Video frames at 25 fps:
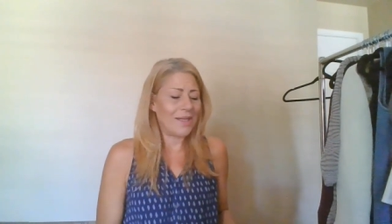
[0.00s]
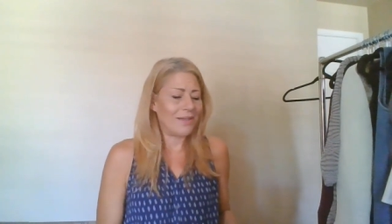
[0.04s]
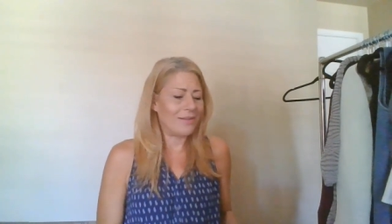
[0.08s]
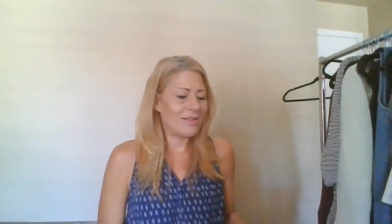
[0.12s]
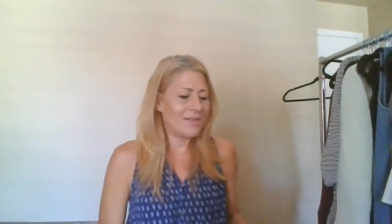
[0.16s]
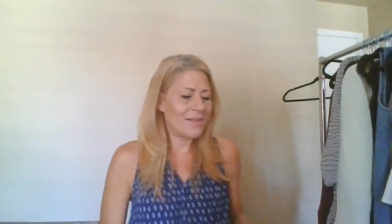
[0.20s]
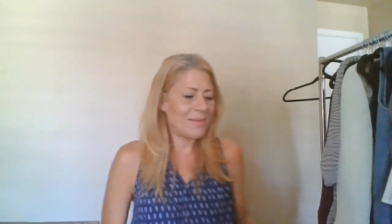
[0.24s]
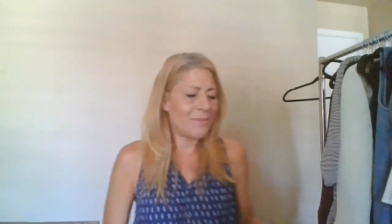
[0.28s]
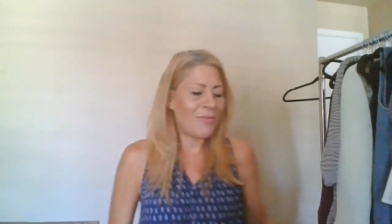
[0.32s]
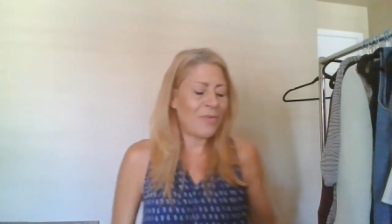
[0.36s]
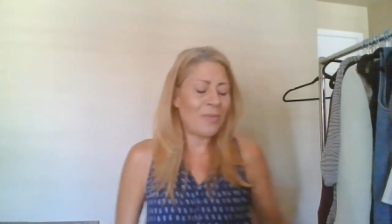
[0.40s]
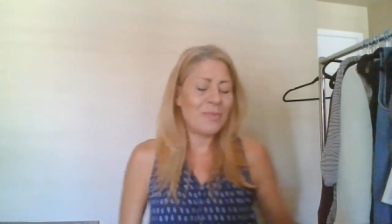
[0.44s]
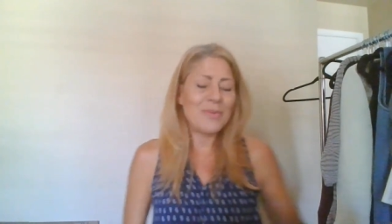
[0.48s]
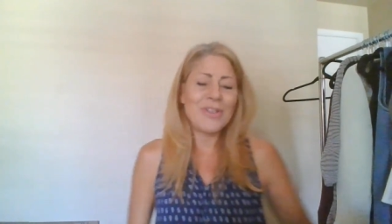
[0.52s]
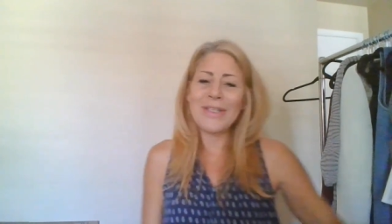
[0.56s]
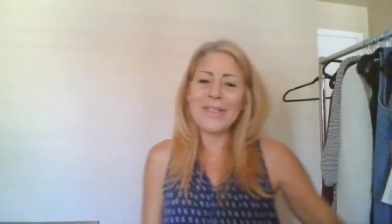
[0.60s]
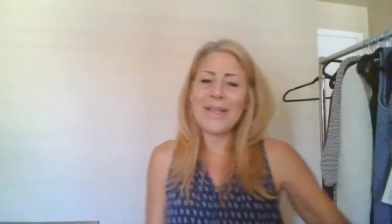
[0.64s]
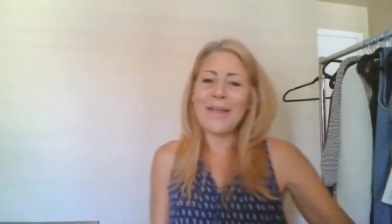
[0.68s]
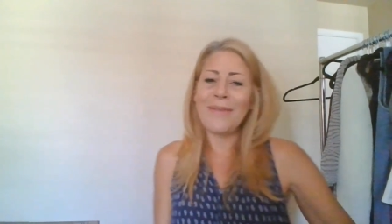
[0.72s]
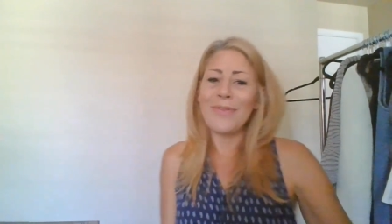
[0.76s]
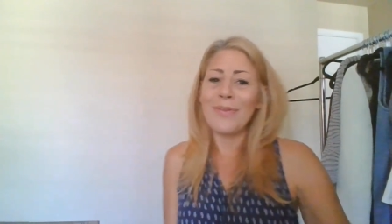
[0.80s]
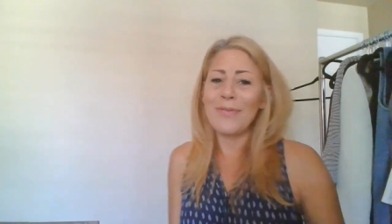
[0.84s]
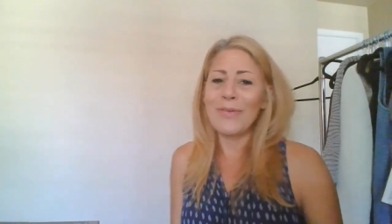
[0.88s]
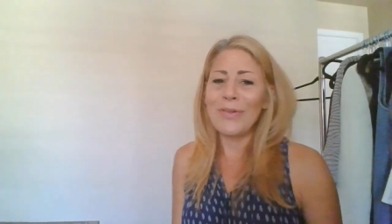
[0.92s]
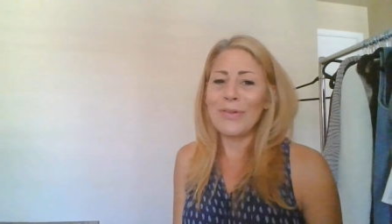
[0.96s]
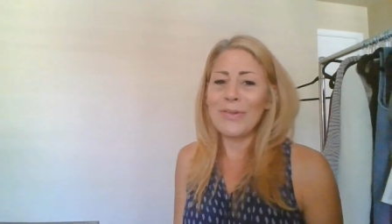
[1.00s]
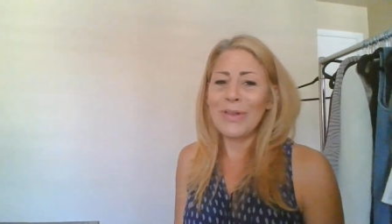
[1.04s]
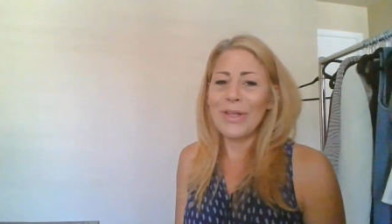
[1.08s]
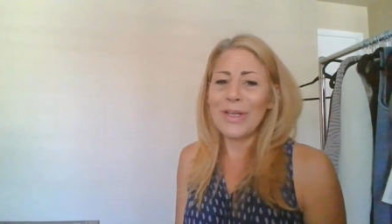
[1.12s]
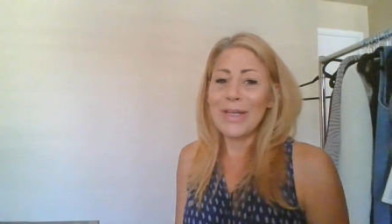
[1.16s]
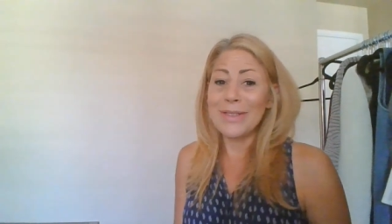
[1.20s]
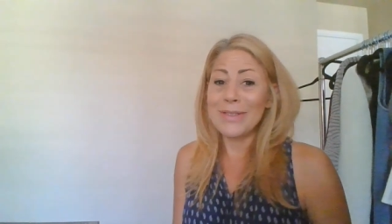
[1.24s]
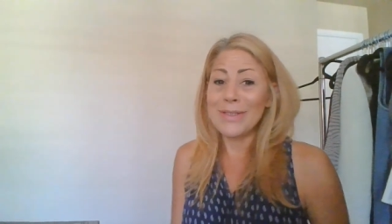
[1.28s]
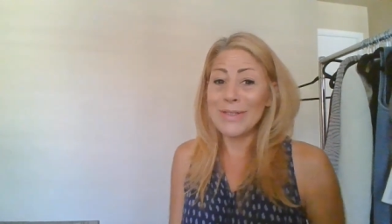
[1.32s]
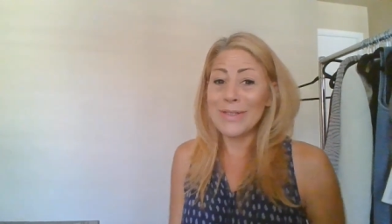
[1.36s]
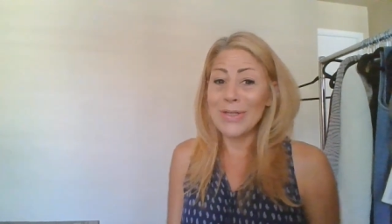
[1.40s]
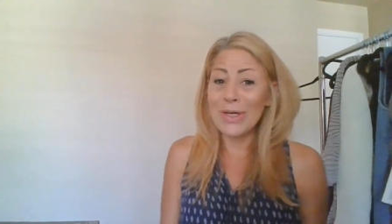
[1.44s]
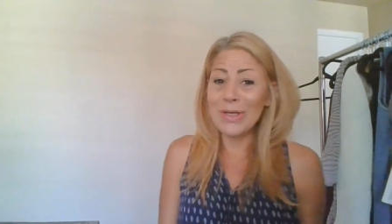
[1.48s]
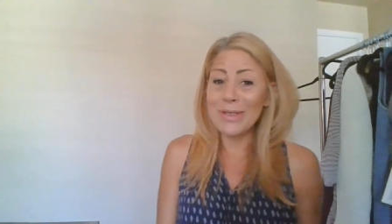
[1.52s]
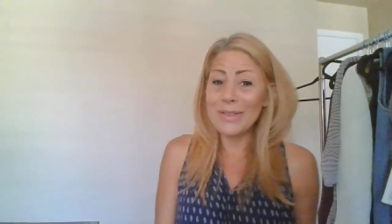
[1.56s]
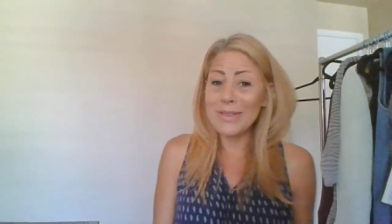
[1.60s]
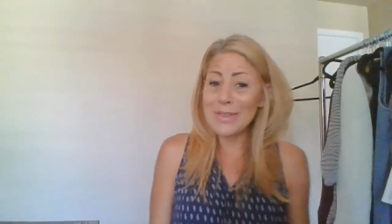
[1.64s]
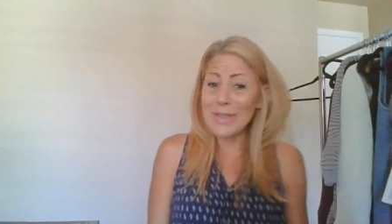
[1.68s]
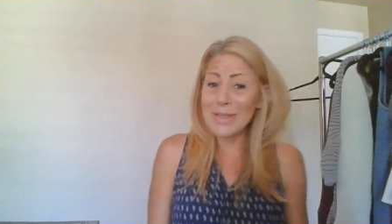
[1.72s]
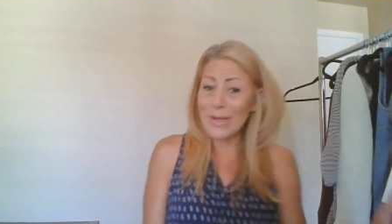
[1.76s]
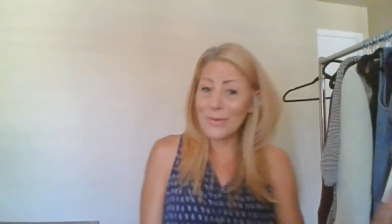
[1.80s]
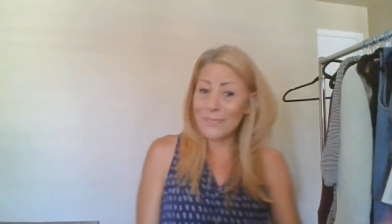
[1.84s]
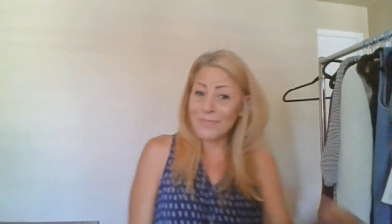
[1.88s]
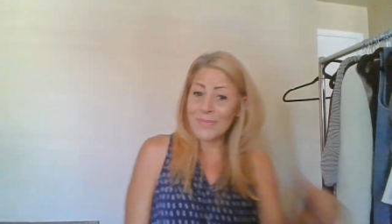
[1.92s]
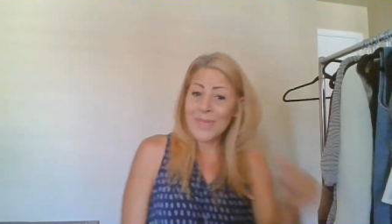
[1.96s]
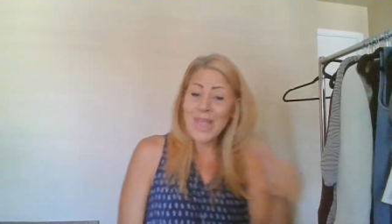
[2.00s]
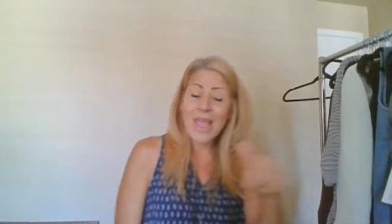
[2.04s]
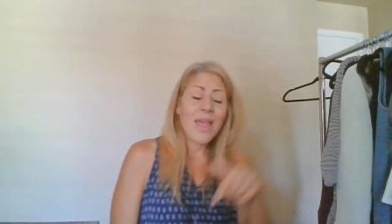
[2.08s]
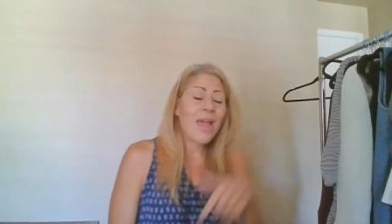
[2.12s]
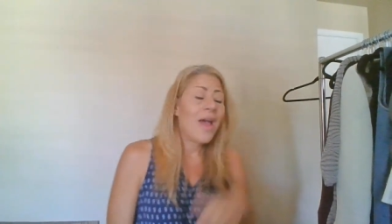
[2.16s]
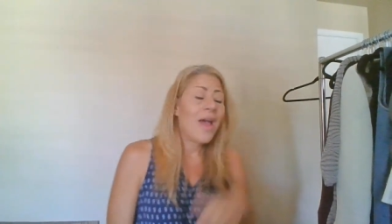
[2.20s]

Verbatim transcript: and some of them just have the full looking skirt. So,